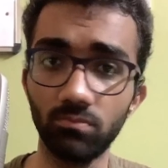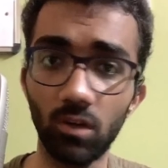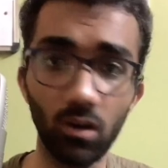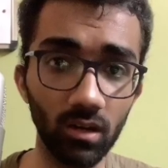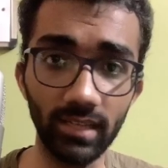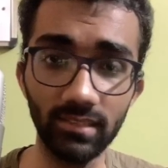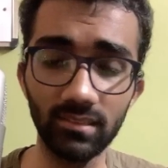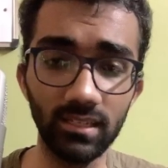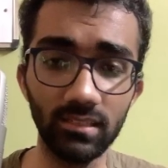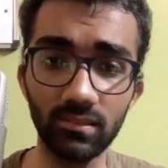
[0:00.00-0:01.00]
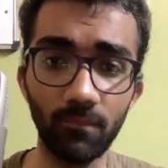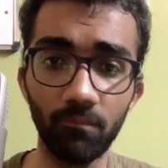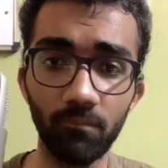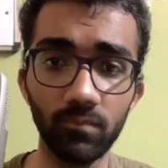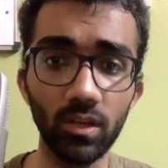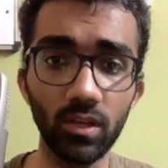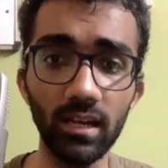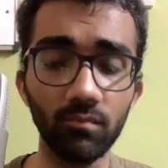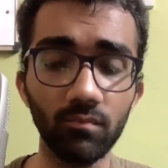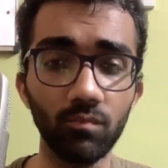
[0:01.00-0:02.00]
online sites so yeah
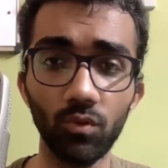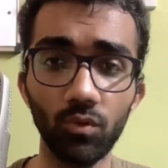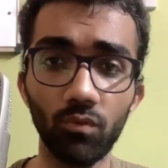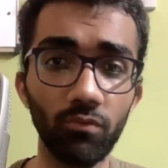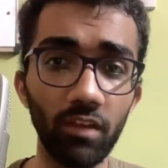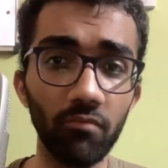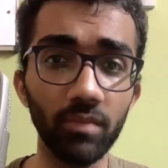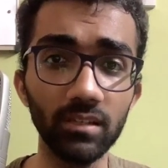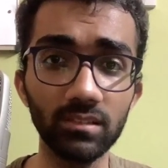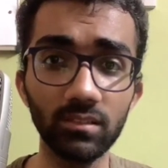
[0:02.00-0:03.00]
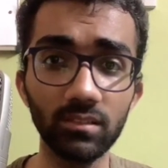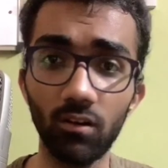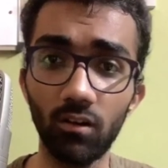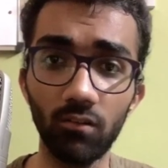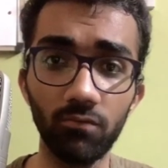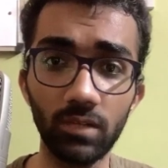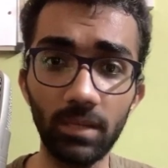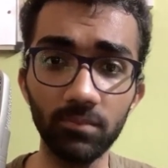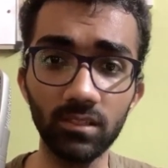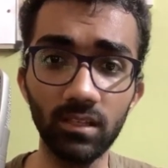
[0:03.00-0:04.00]
those were five minutes of
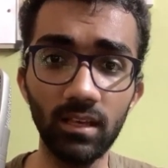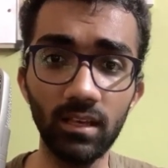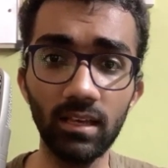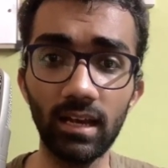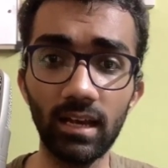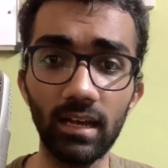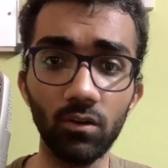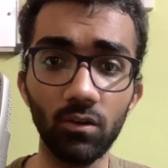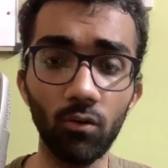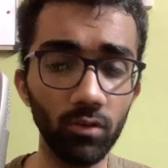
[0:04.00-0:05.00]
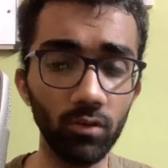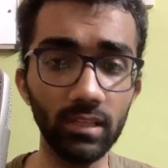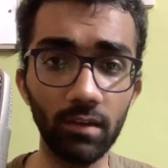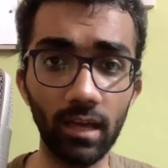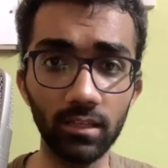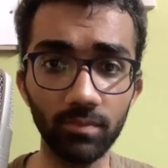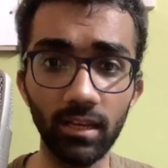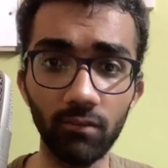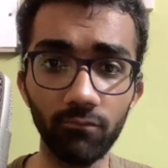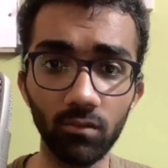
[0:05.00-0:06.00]
tips and hopefully that has been
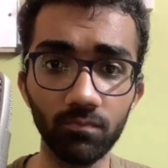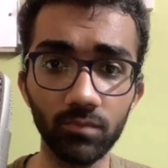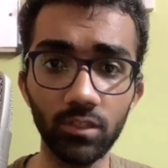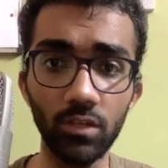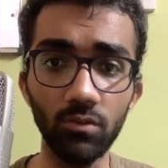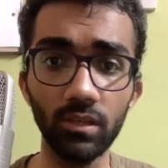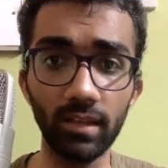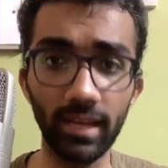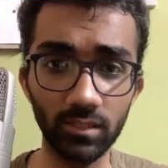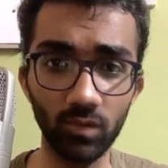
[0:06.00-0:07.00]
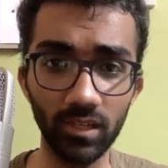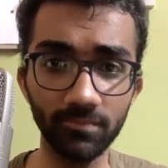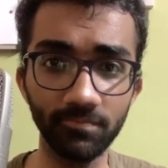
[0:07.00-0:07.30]
helpful see you in the next one